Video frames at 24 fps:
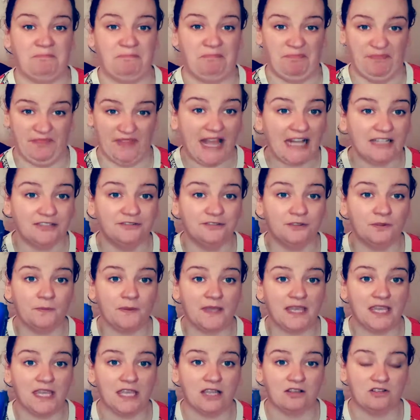Not for
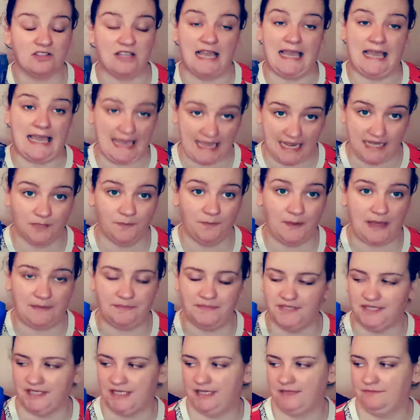me, because I hate
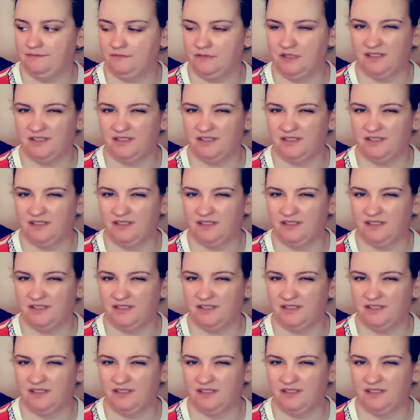Pepsi.